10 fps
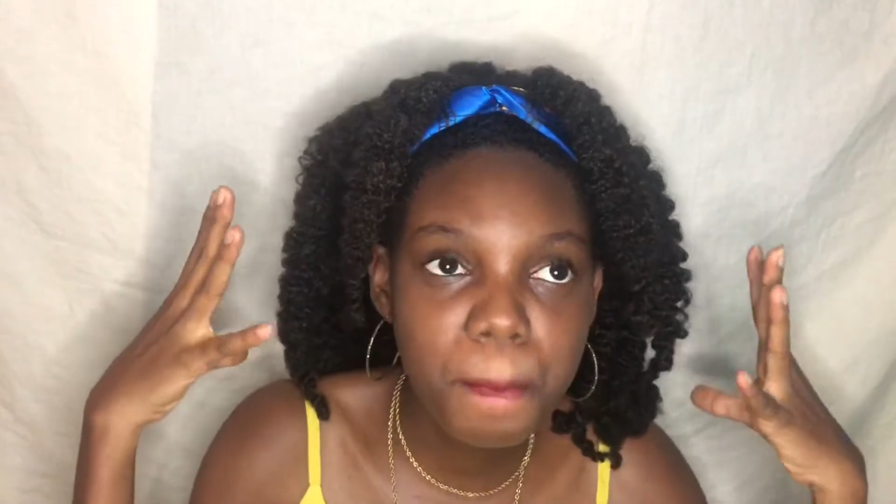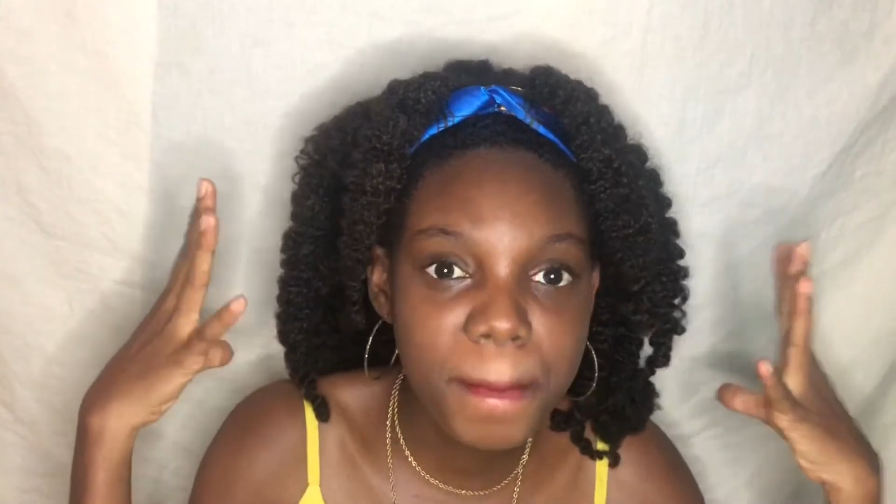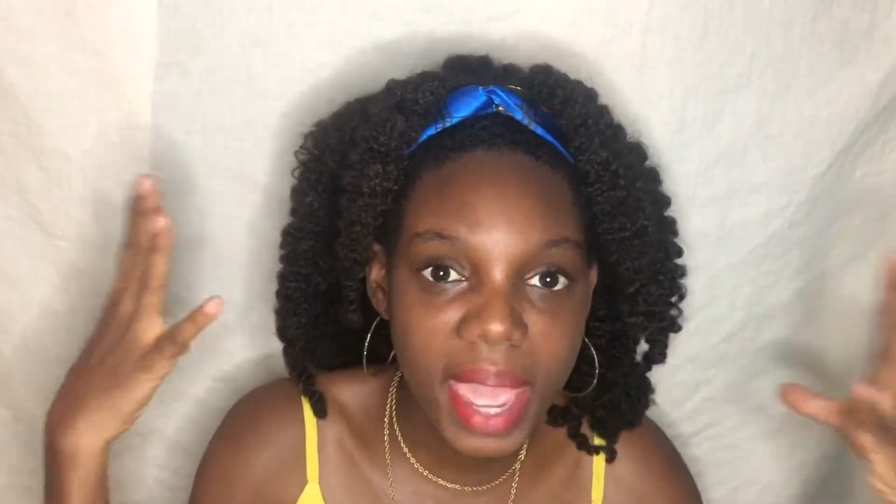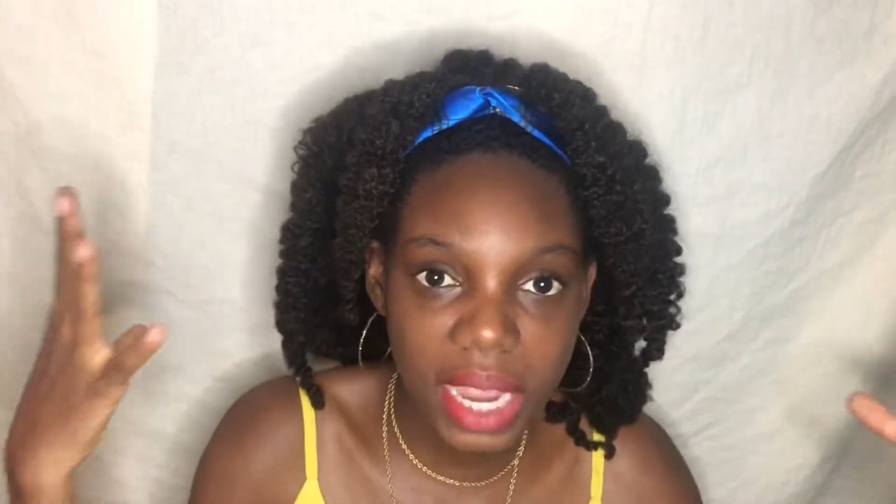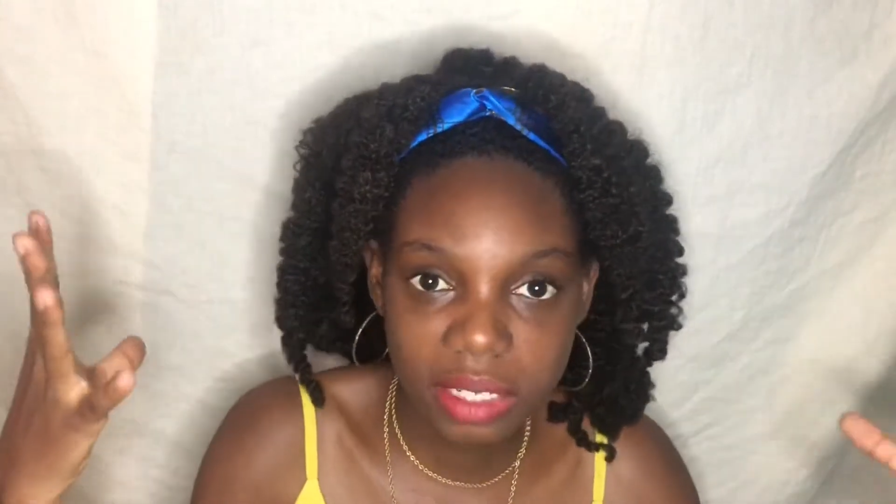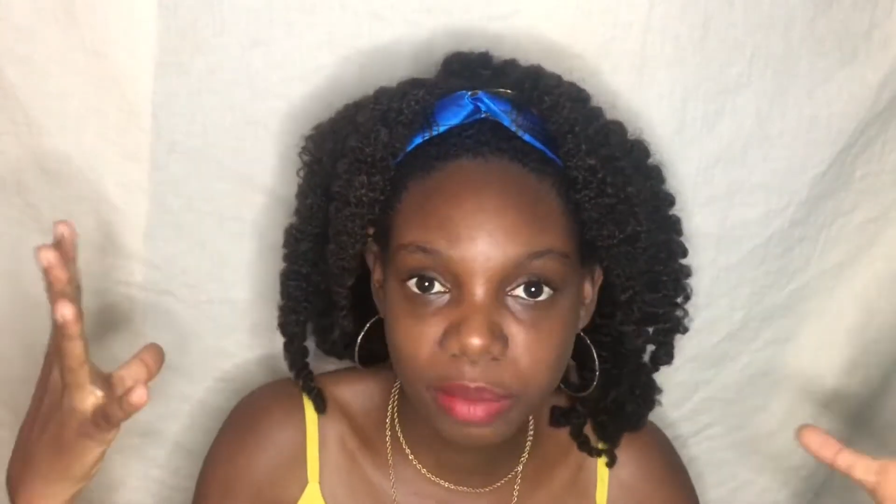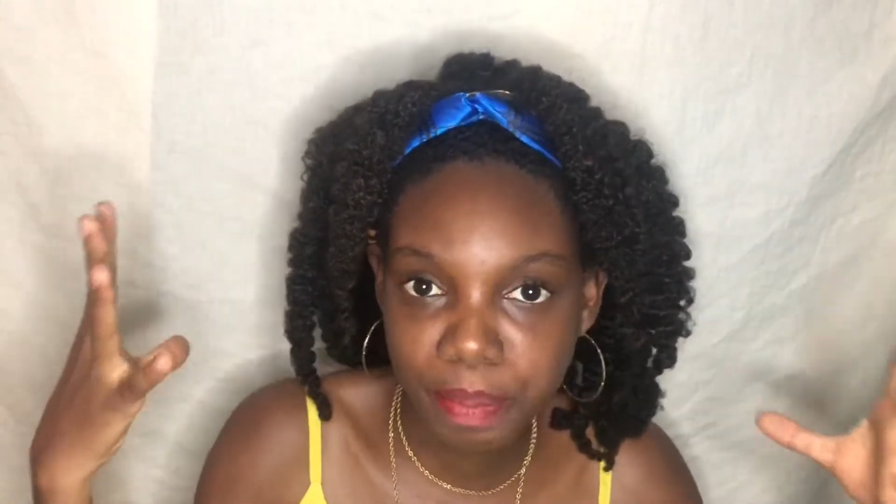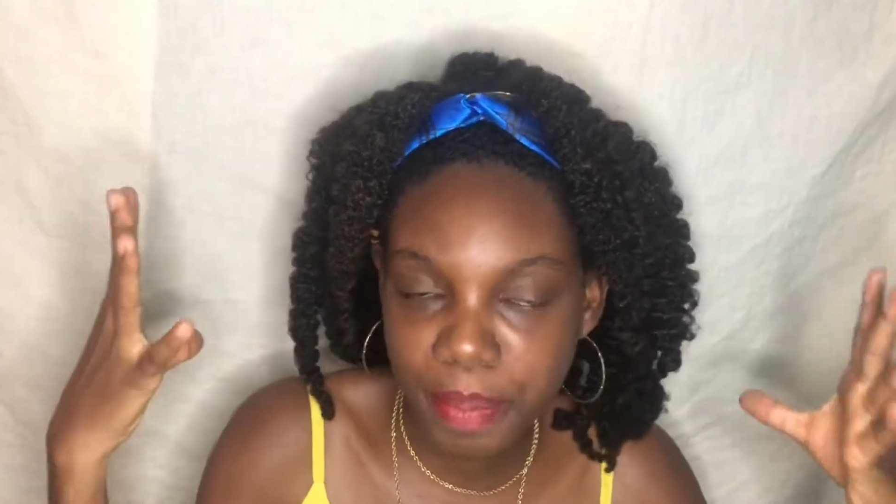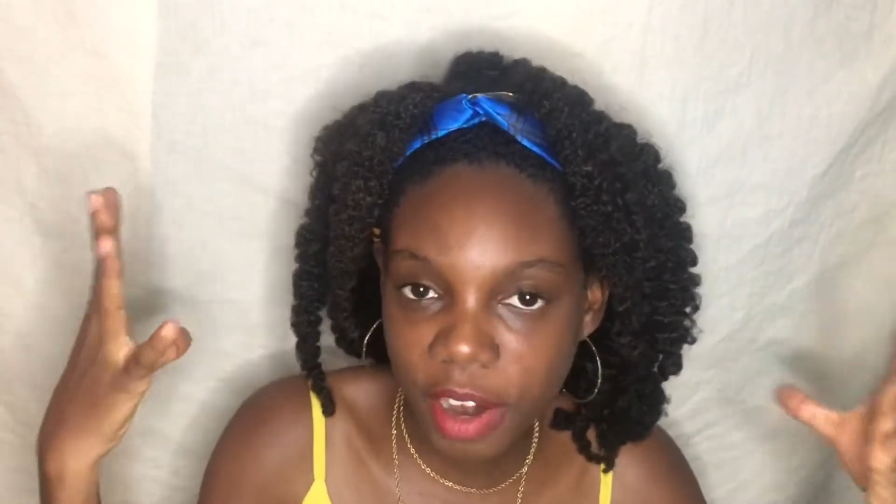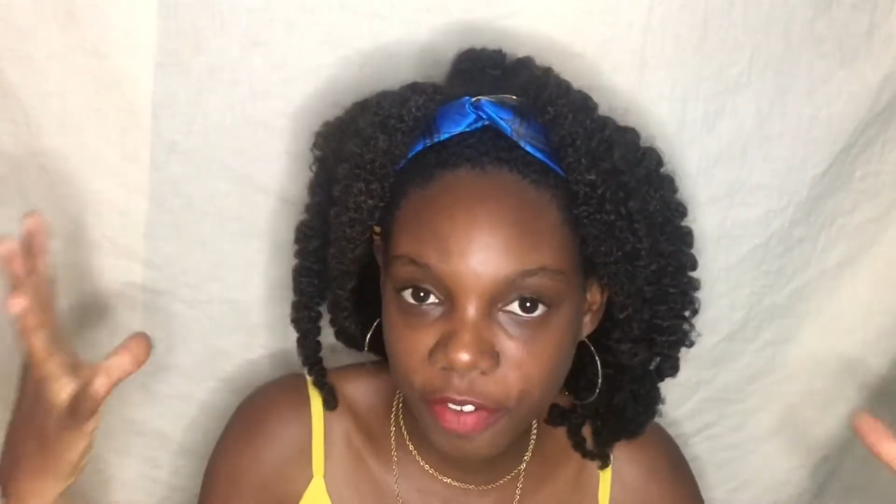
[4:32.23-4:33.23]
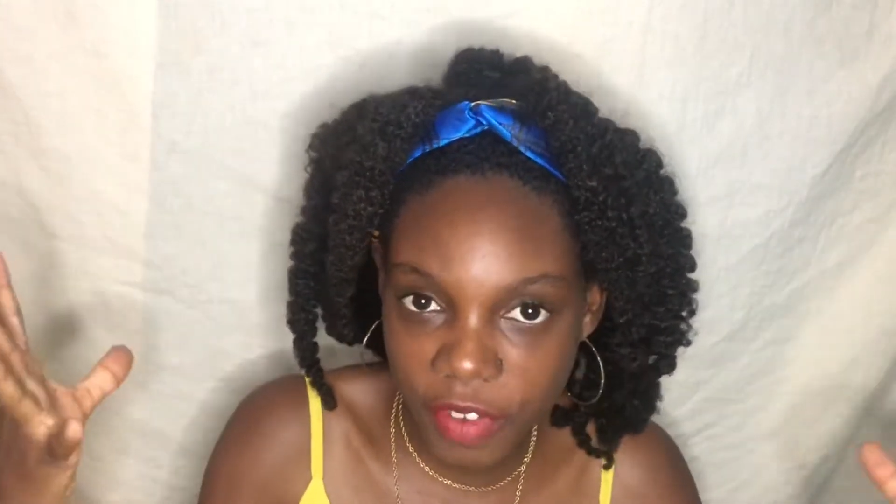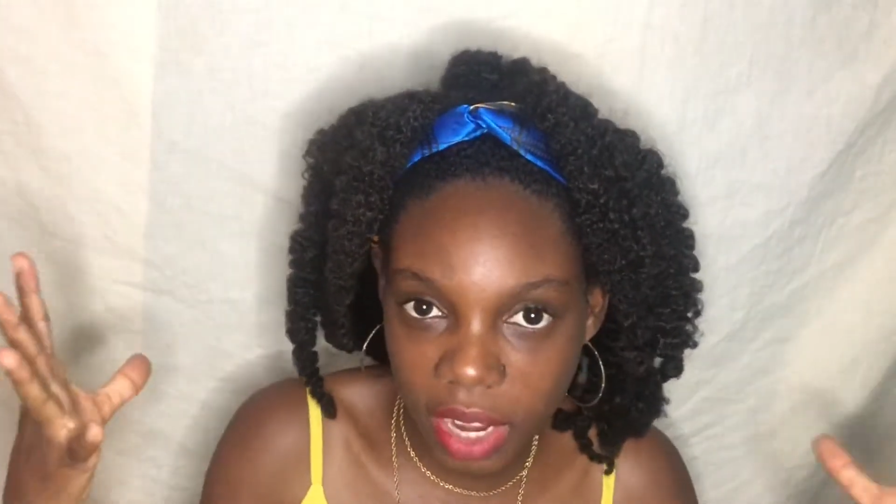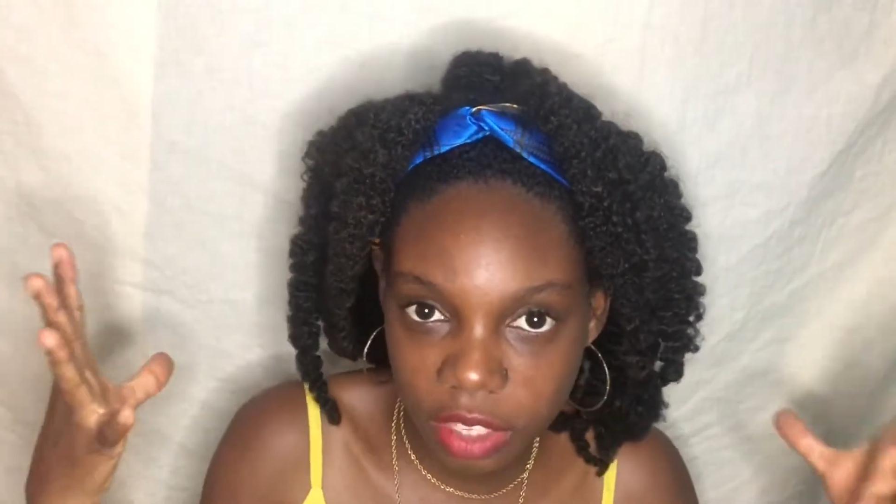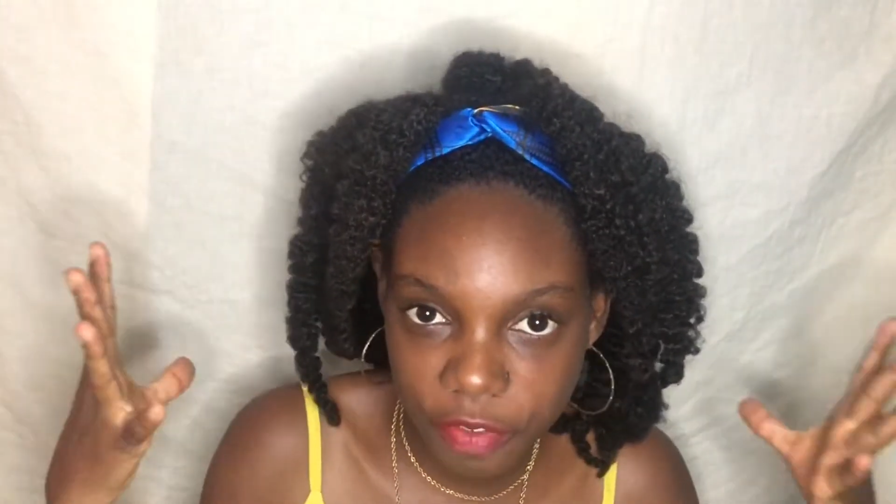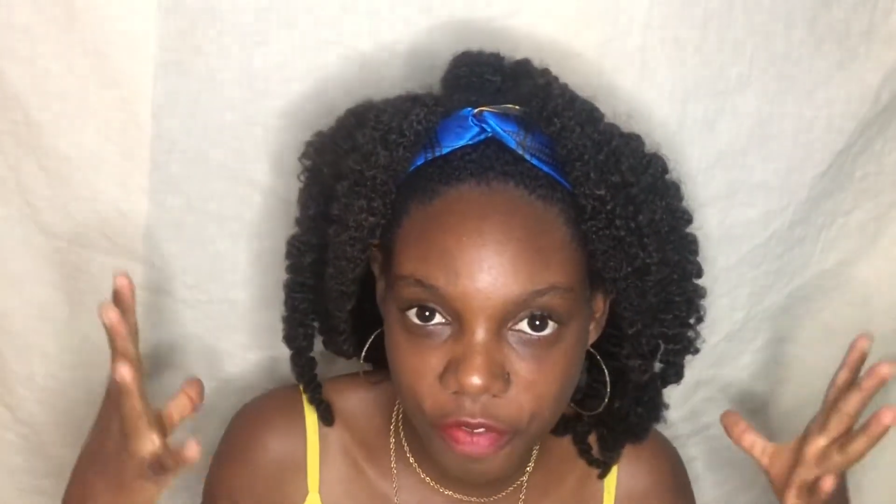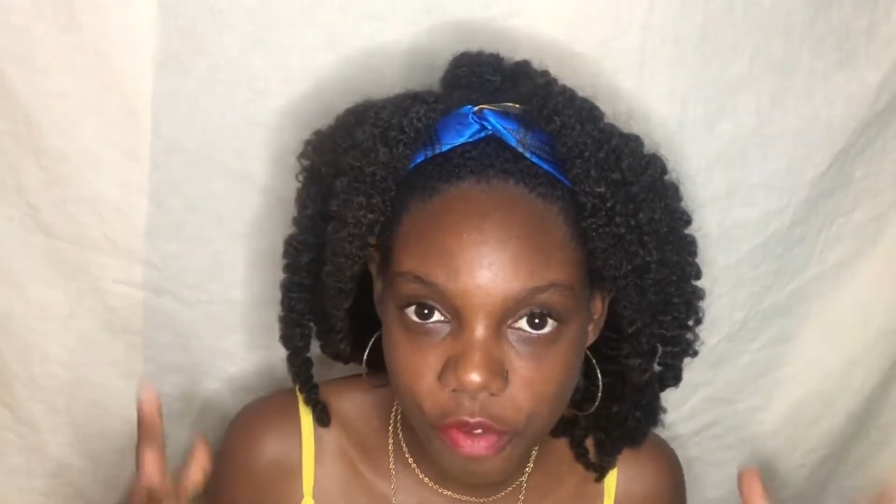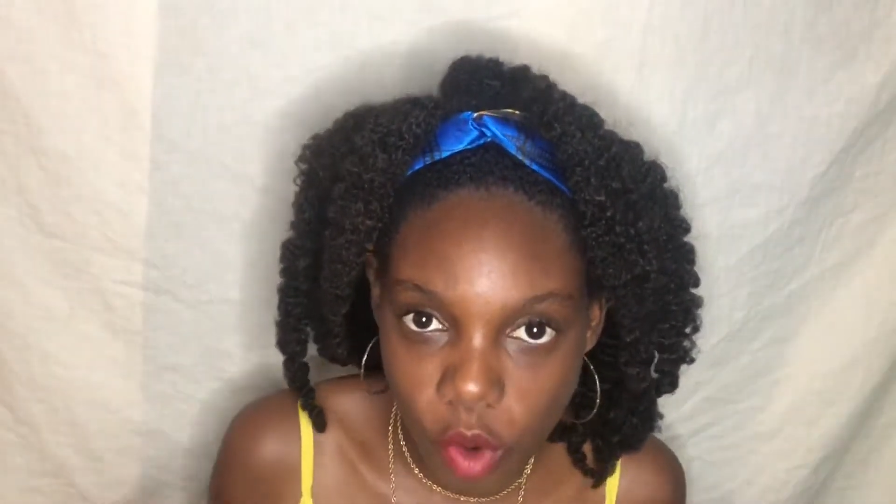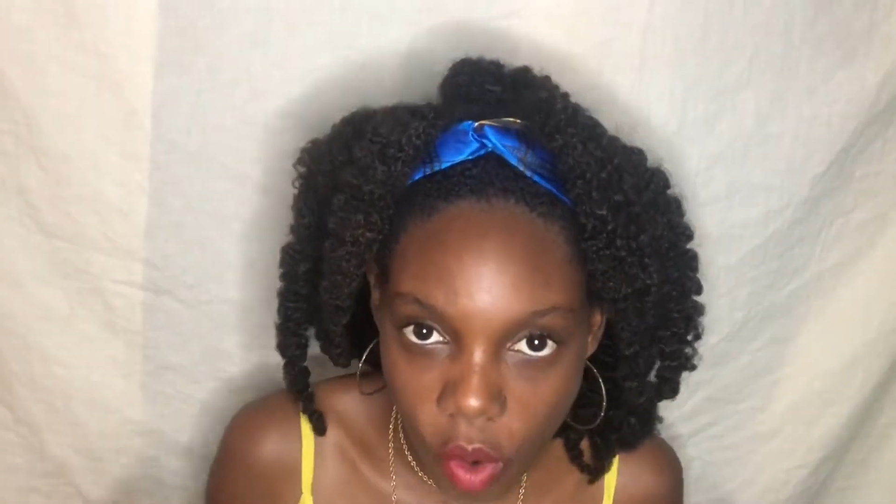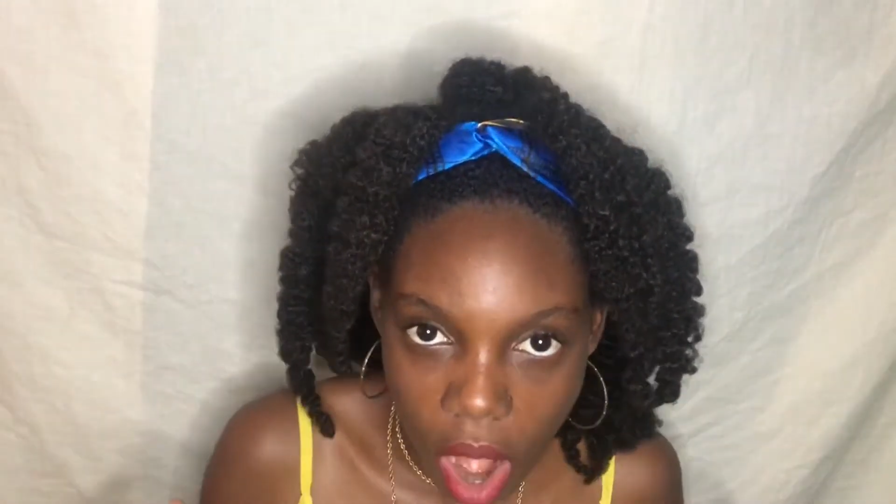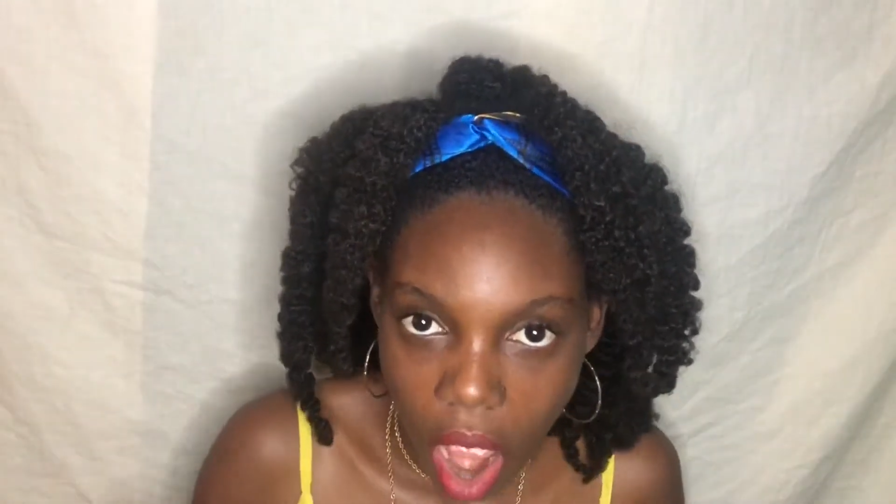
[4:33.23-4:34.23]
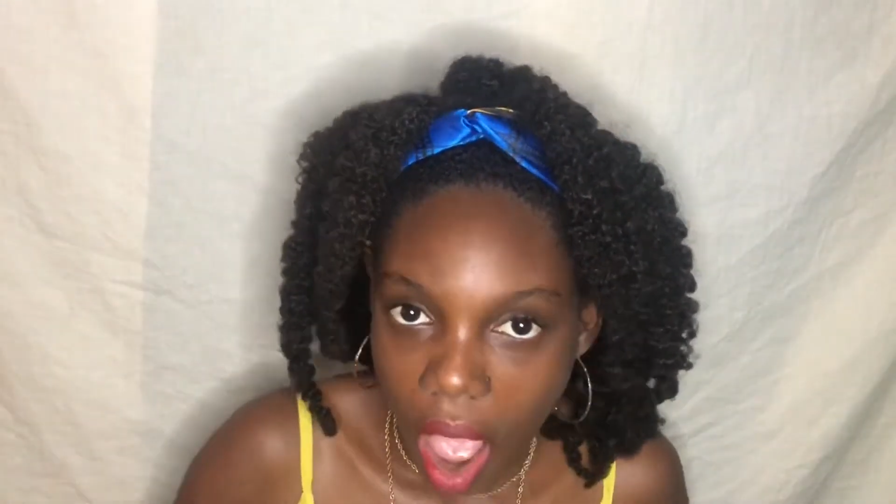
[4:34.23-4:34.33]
make the perfect fro,